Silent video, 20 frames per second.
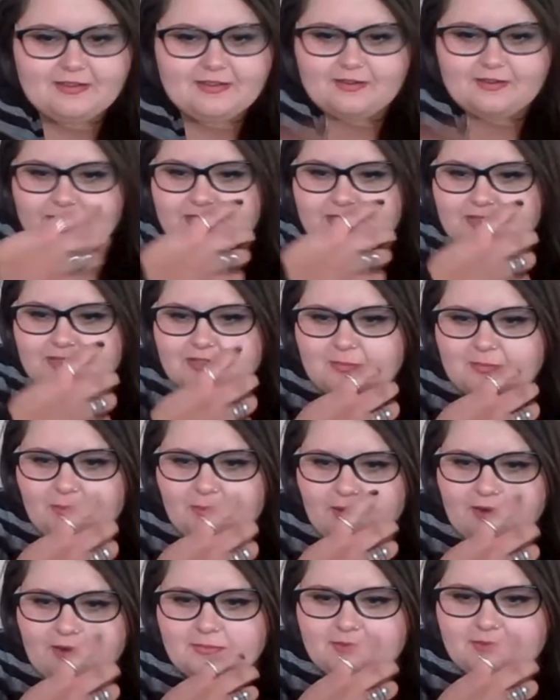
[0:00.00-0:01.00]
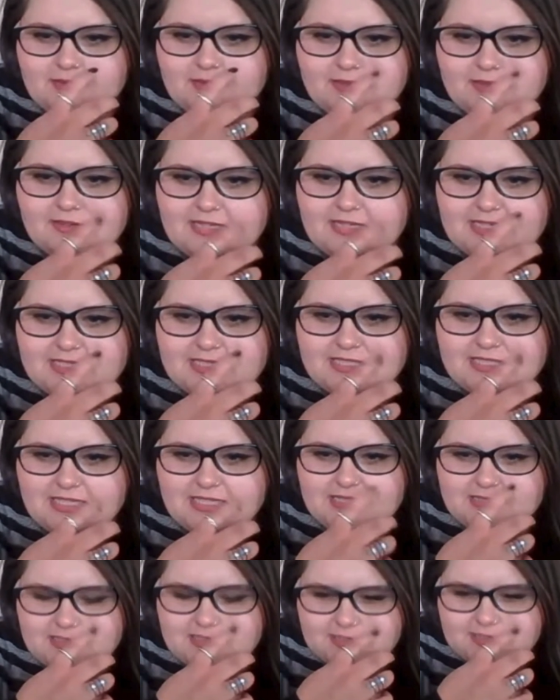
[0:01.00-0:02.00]
Crystal's a bottom and
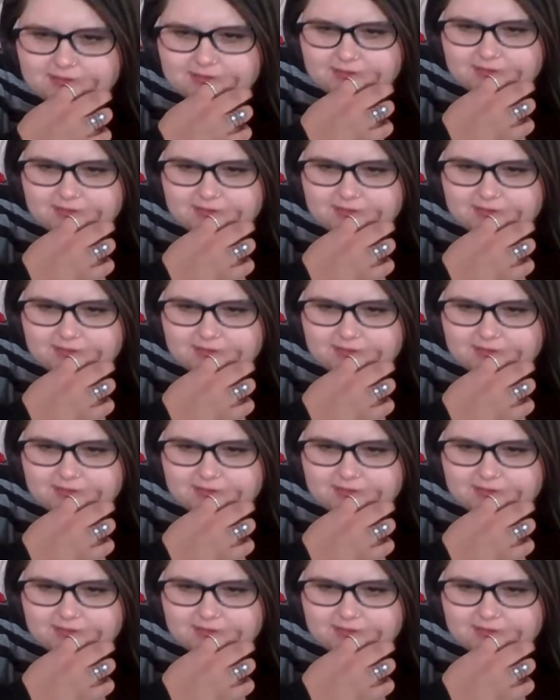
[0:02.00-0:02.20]
Destiny is